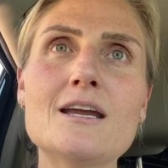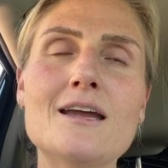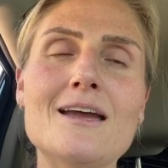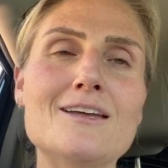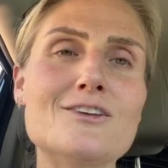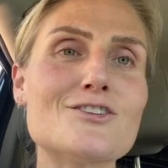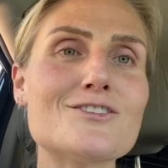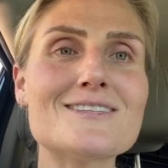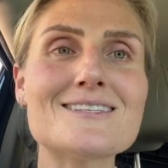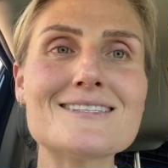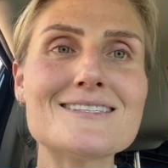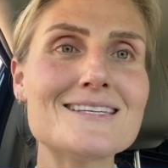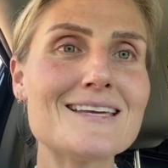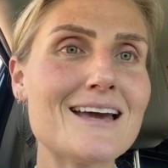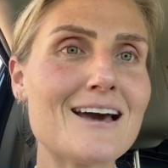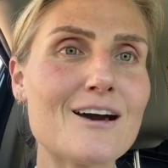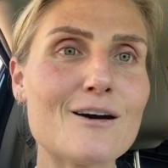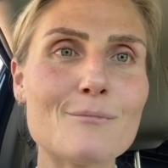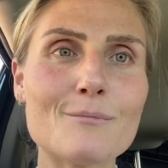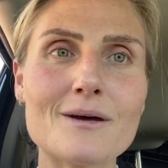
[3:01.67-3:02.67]
and just to see
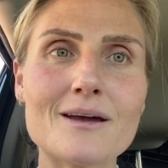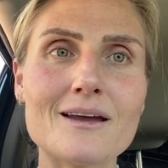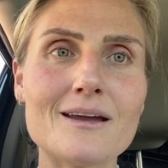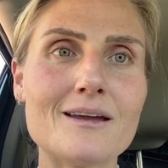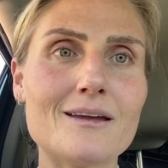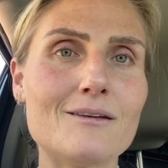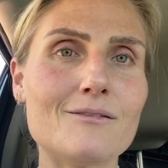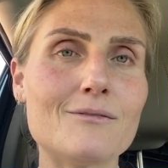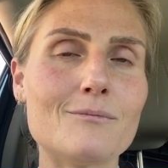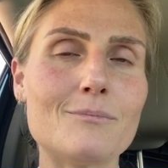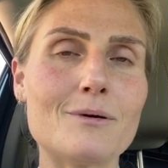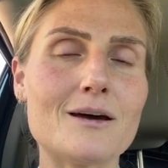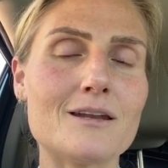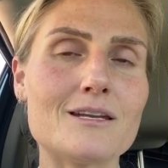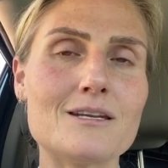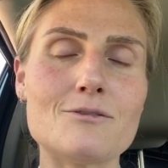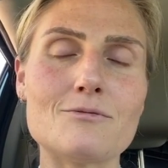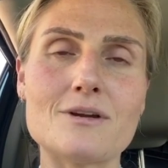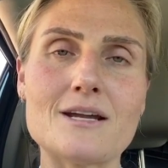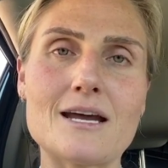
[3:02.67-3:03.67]
how my
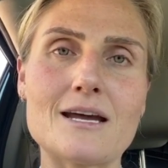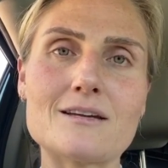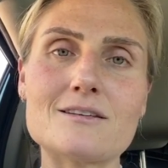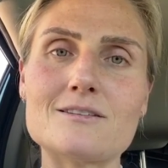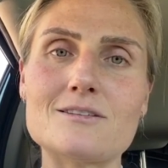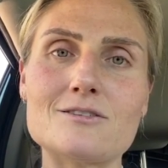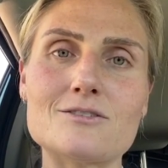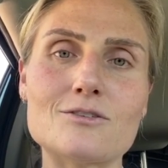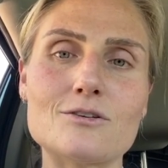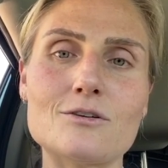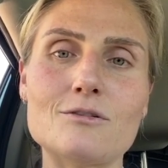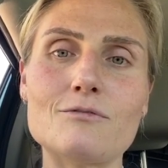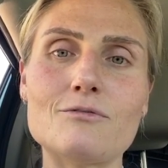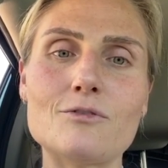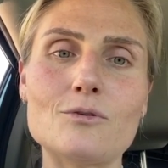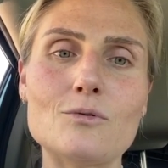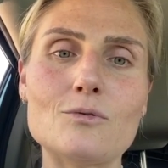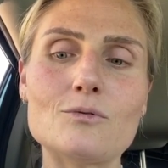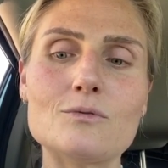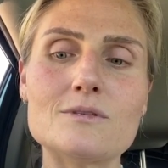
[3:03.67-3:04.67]
body reacts to certain
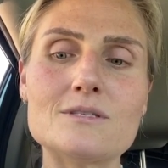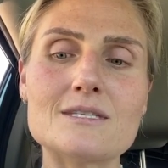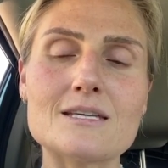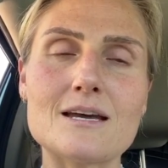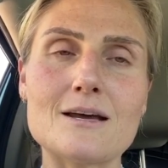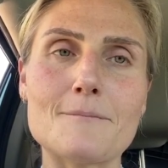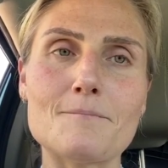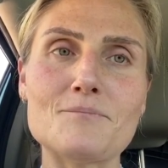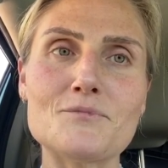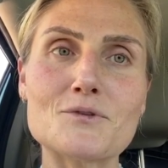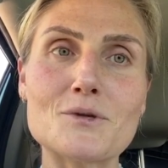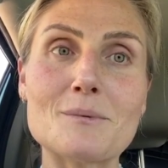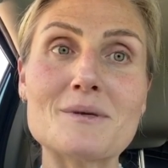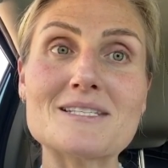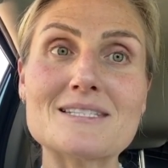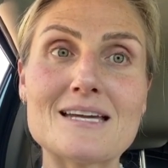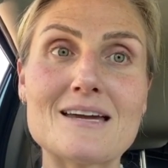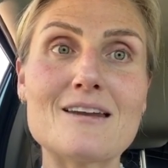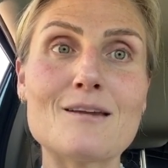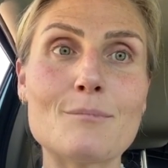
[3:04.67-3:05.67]
foods. So I'm
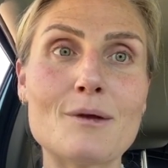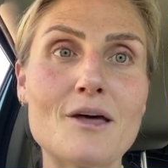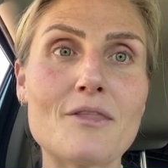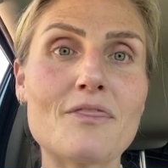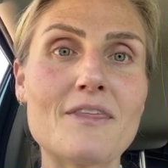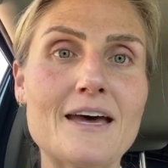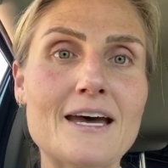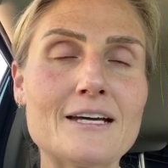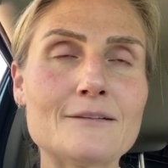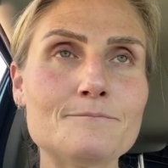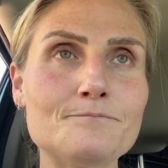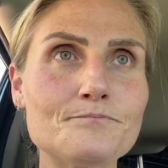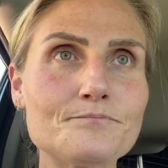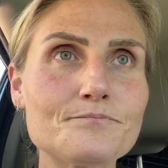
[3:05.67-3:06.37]
excited about that.